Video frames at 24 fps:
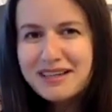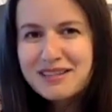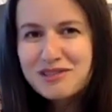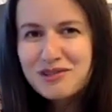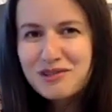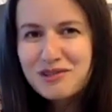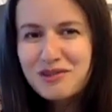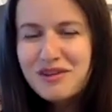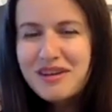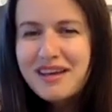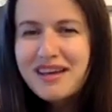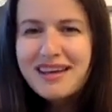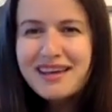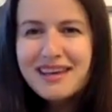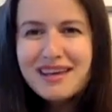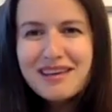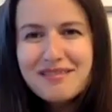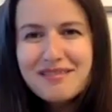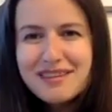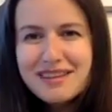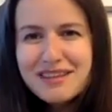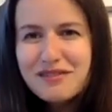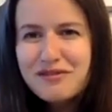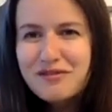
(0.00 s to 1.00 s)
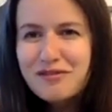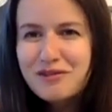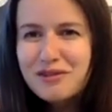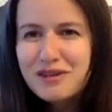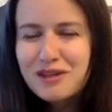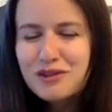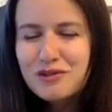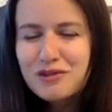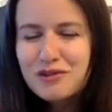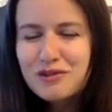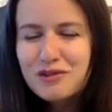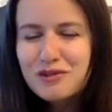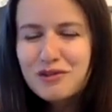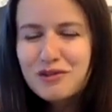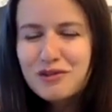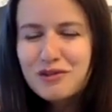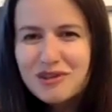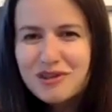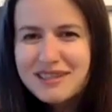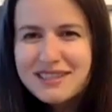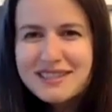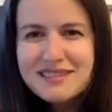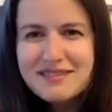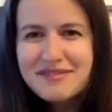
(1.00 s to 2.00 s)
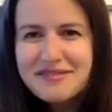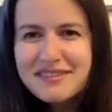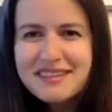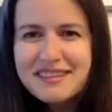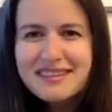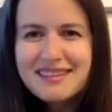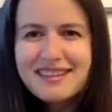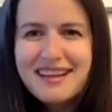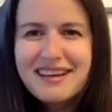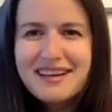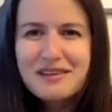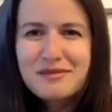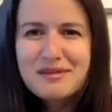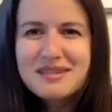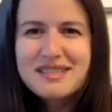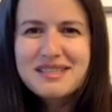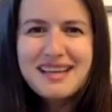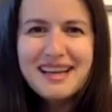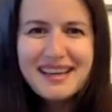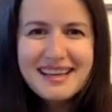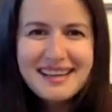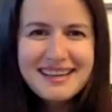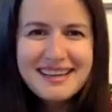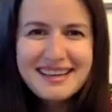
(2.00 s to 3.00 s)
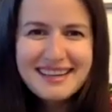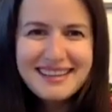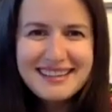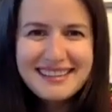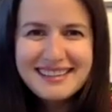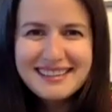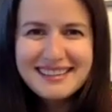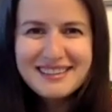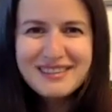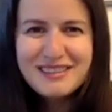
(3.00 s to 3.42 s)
So even if you can do the smallest thing like recycling,